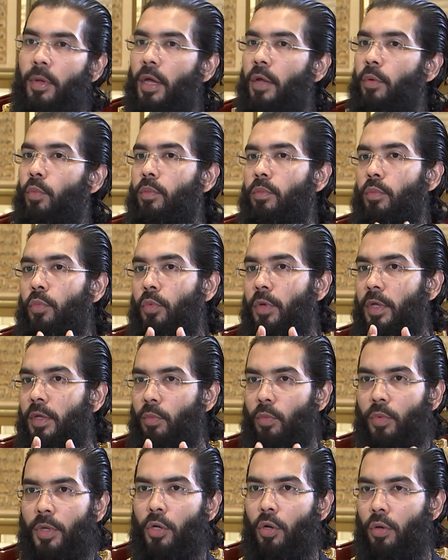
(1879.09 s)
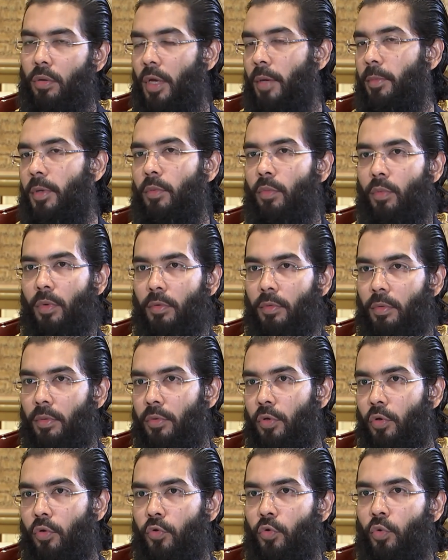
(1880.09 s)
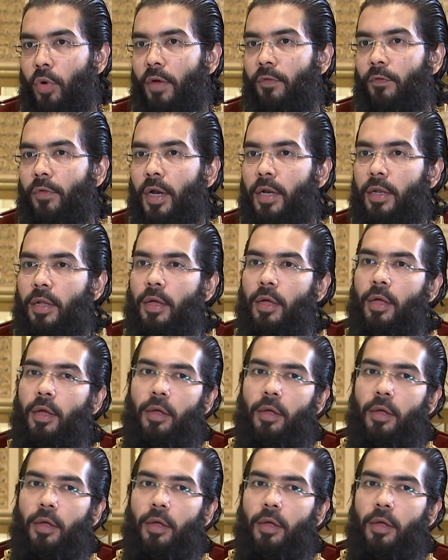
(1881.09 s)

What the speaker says: And we know, those who have read